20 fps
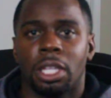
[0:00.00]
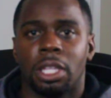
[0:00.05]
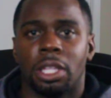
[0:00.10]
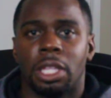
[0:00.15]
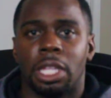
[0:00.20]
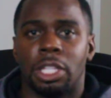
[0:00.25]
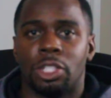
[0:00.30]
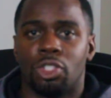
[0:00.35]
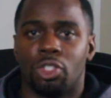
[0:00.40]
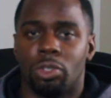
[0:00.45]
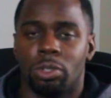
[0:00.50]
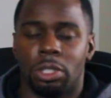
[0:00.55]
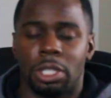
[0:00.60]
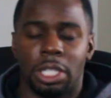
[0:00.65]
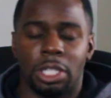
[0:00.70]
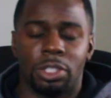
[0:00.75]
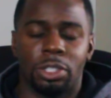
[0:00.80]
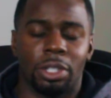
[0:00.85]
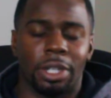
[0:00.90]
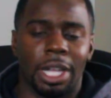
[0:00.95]
that
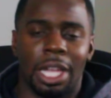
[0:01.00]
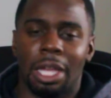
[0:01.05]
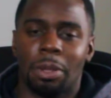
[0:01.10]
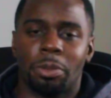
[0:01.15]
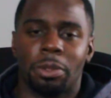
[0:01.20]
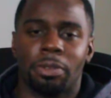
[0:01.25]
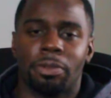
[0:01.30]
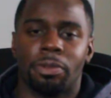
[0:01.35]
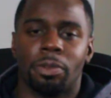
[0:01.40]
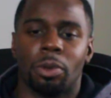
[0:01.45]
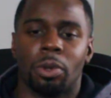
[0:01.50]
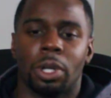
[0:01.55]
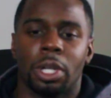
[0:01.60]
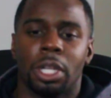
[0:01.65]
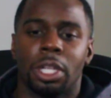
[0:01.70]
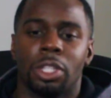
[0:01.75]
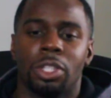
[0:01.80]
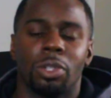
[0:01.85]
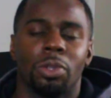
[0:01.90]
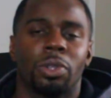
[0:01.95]
you're aiming for.
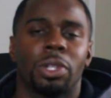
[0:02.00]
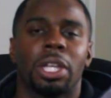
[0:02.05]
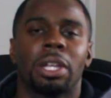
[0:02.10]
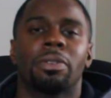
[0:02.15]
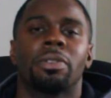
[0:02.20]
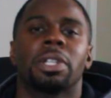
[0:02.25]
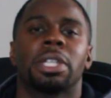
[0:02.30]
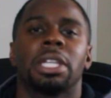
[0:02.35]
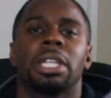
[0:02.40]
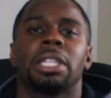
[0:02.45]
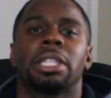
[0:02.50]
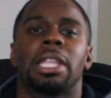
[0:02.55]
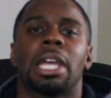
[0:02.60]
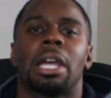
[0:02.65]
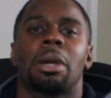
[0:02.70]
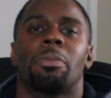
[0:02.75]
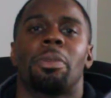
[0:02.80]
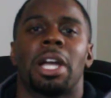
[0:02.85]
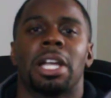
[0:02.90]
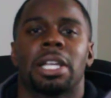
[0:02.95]
You'll never get
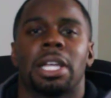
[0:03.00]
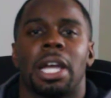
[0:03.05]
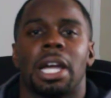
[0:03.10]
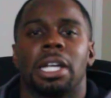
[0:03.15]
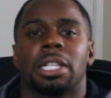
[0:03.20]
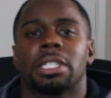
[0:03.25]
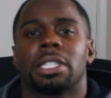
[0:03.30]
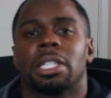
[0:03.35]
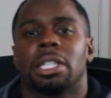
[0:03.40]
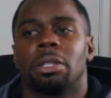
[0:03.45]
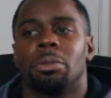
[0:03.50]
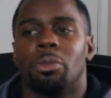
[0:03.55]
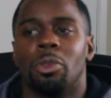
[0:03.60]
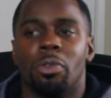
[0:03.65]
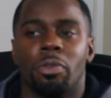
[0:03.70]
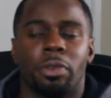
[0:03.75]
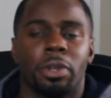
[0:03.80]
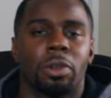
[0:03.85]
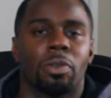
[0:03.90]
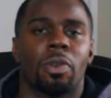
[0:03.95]
that by constantly
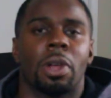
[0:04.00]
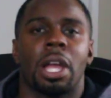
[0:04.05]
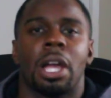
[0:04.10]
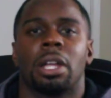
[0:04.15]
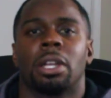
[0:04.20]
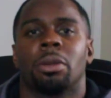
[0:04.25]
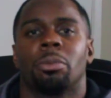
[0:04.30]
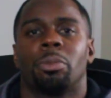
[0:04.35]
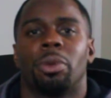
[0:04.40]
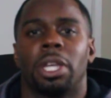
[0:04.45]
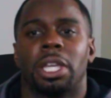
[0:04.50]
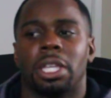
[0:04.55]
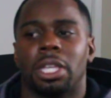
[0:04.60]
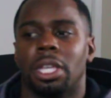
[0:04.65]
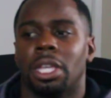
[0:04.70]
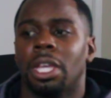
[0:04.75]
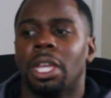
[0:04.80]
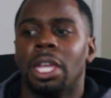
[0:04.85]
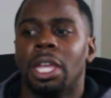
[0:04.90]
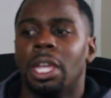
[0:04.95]
moving around and
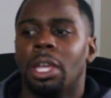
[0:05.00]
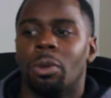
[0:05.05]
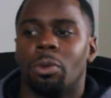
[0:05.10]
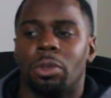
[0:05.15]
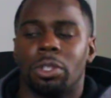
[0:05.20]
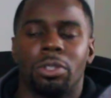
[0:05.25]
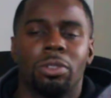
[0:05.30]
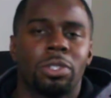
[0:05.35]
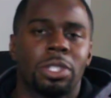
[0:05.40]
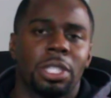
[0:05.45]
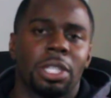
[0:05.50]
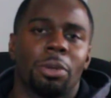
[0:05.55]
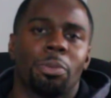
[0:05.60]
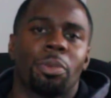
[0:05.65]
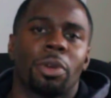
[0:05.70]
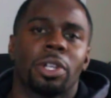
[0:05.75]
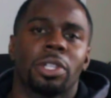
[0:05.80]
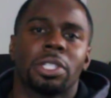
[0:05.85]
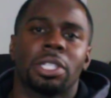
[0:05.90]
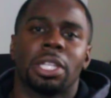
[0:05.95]
picking. When you see a
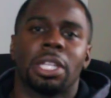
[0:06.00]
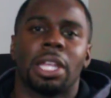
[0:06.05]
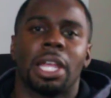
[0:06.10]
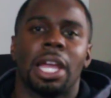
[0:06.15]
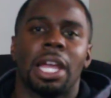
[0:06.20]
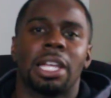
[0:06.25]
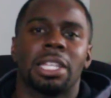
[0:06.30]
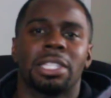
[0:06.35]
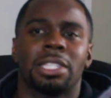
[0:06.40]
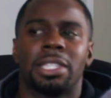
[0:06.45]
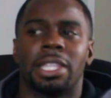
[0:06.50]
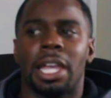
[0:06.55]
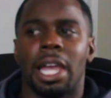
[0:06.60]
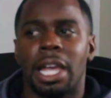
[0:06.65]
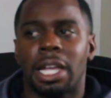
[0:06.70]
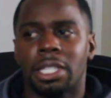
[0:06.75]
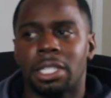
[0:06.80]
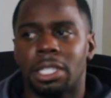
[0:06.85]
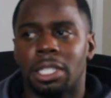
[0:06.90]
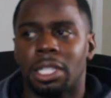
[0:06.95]
person that has
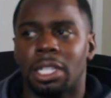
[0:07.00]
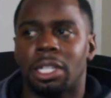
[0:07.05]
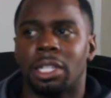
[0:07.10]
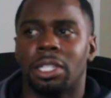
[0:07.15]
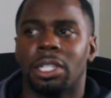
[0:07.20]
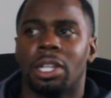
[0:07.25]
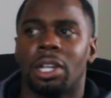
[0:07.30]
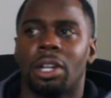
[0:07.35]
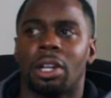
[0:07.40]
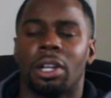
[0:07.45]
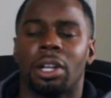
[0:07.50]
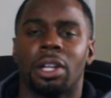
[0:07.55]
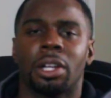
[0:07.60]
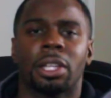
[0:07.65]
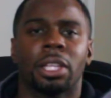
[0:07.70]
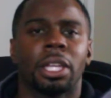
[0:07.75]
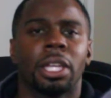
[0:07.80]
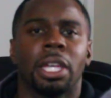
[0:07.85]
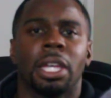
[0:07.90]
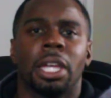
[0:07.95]
Dax in their yard,
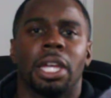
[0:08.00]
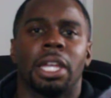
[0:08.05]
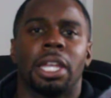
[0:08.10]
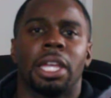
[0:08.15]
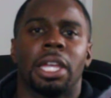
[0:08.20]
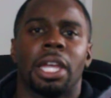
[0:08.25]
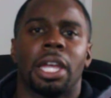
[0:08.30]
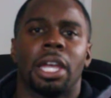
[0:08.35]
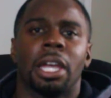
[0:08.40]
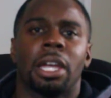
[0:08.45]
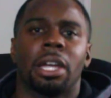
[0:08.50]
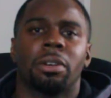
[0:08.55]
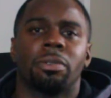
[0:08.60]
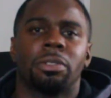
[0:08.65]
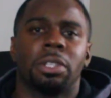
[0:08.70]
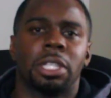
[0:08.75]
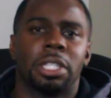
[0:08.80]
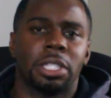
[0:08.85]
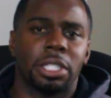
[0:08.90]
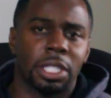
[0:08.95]
and they have
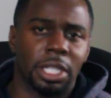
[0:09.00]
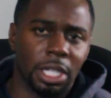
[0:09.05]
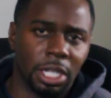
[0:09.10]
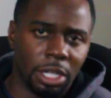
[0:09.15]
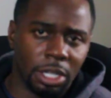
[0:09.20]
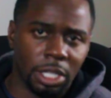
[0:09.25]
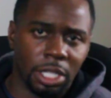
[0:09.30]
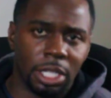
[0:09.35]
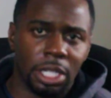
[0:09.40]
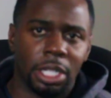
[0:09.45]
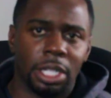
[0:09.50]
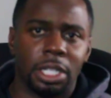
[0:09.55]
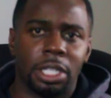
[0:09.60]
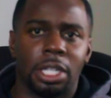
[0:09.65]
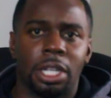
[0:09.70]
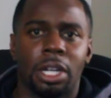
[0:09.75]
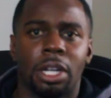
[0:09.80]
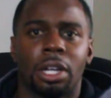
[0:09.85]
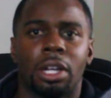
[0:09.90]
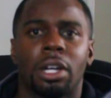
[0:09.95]
Denzel in their
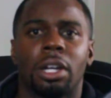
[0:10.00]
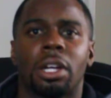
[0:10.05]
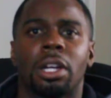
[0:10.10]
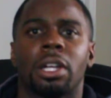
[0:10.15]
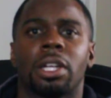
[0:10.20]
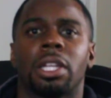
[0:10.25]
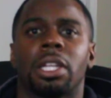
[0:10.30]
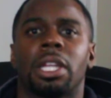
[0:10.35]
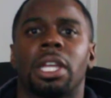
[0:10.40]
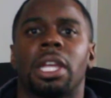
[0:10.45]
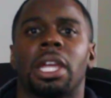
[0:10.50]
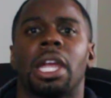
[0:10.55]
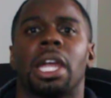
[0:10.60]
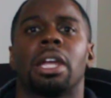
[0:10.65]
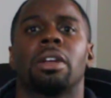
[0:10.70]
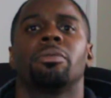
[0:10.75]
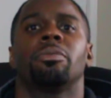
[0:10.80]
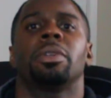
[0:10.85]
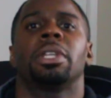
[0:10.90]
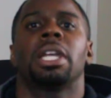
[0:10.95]
yard, and they
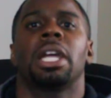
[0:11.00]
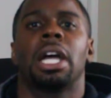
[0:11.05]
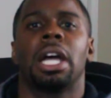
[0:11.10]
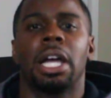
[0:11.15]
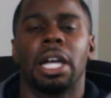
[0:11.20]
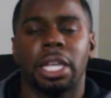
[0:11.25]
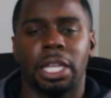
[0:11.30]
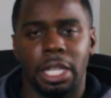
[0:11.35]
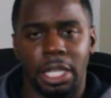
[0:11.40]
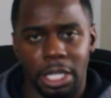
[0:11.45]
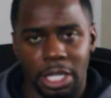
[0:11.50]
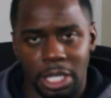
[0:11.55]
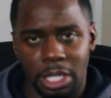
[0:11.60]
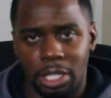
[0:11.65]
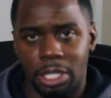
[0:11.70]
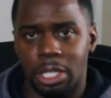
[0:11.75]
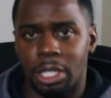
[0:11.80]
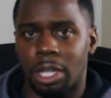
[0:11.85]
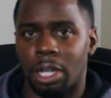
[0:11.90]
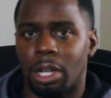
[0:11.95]
have Miyagi in their
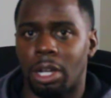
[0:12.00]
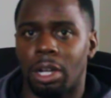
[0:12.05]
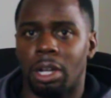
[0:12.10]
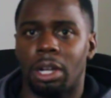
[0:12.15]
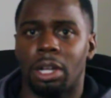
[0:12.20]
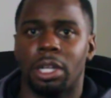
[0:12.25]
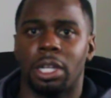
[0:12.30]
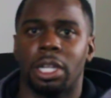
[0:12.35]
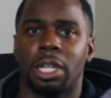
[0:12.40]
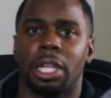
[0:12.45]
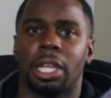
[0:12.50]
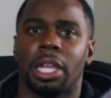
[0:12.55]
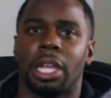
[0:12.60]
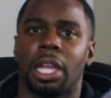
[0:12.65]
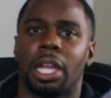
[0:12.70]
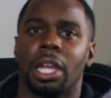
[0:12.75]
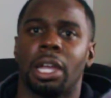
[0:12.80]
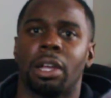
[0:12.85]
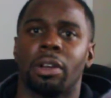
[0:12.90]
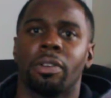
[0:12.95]
yard, and they
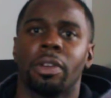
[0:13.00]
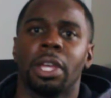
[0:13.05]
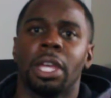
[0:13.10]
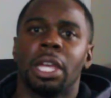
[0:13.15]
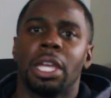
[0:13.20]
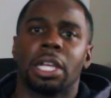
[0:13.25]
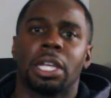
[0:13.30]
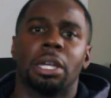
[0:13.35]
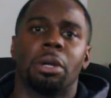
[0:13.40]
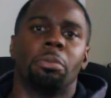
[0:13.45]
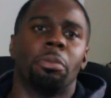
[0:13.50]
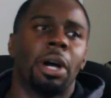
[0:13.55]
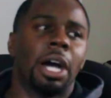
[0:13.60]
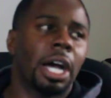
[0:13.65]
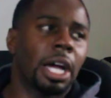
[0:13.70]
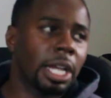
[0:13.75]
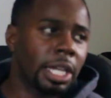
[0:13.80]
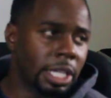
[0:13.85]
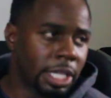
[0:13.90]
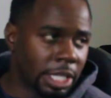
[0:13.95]
have
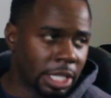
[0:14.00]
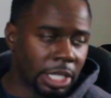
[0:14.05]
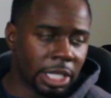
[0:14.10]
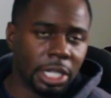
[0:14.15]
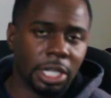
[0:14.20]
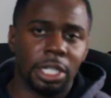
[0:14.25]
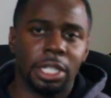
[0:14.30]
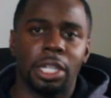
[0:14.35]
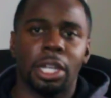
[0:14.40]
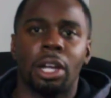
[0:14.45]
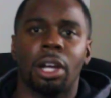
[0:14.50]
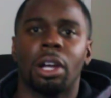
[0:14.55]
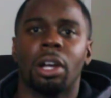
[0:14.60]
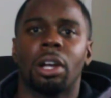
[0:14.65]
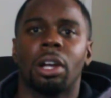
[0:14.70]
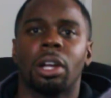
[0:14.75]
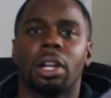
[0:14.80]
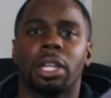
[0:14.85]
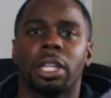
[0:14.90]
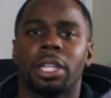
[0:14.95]
Kamali in their
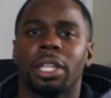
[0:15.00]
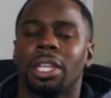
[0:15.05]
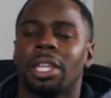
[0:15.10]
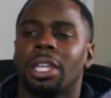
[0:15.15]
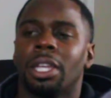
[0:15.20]
yard, and